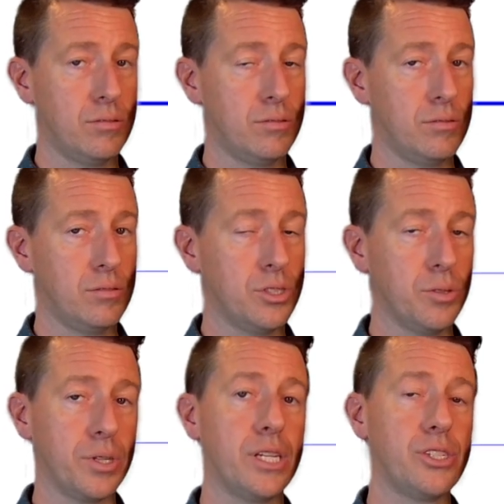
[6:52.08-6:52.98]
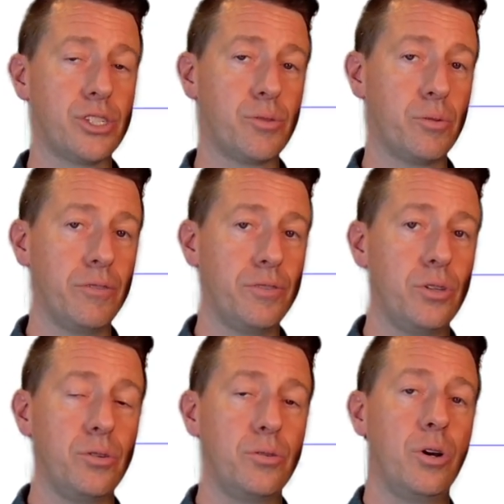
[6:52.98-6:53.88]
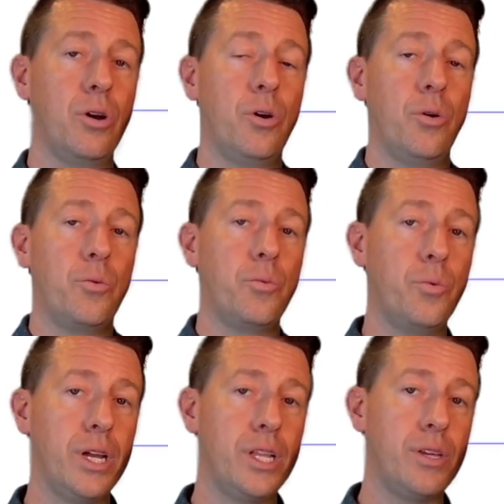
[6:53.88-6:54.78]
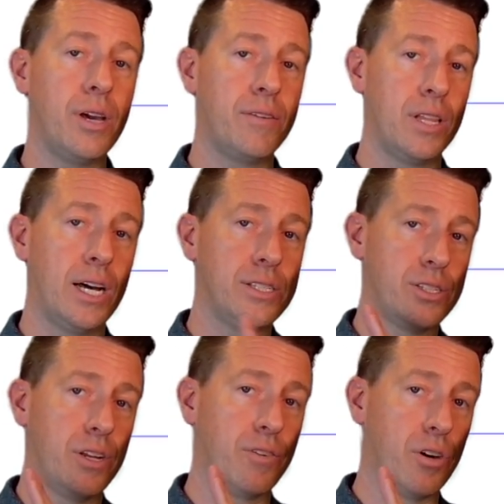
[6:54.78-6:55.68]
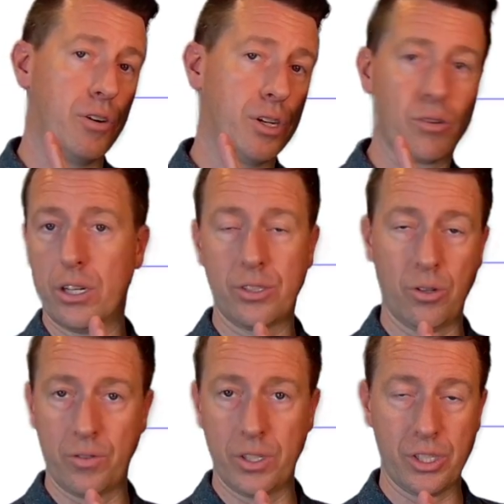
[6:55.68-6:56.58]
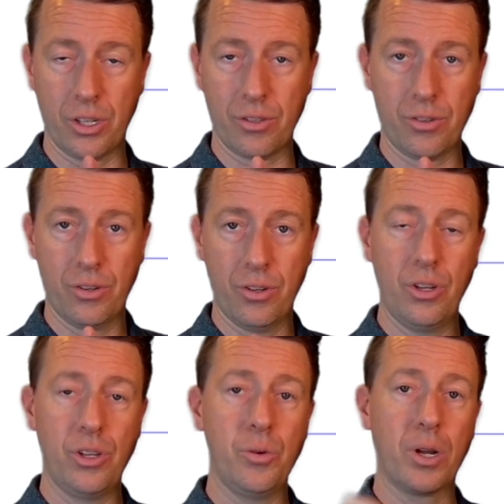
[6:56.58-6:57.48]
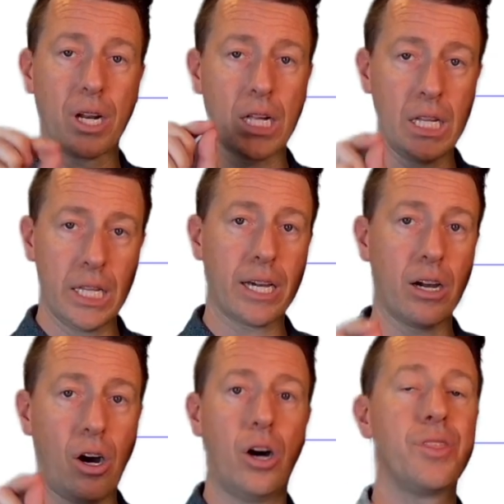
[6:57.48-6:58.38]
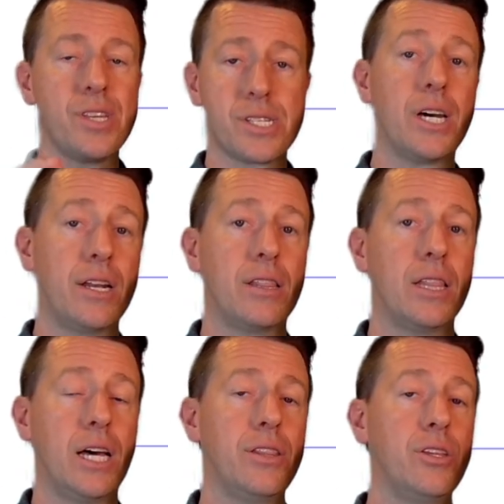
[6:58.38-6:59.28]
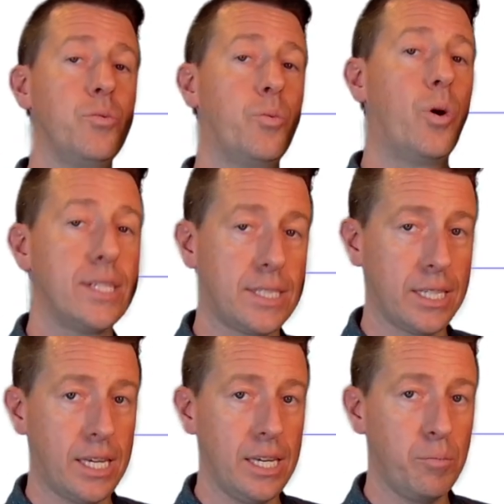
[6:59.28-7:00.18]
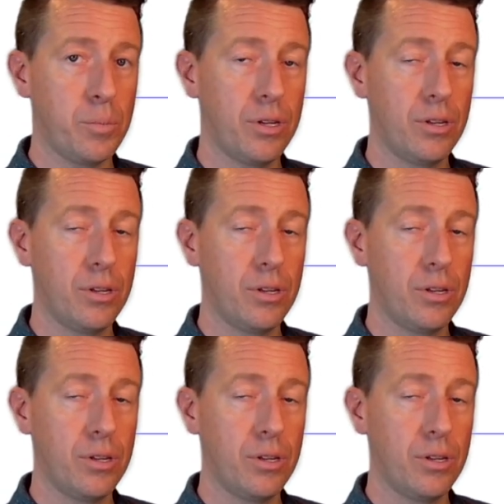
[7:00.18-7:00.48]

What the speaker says: So again, just to review, when you have lines that have already crossed over each other, you want to click on the side of the line that you want to keep.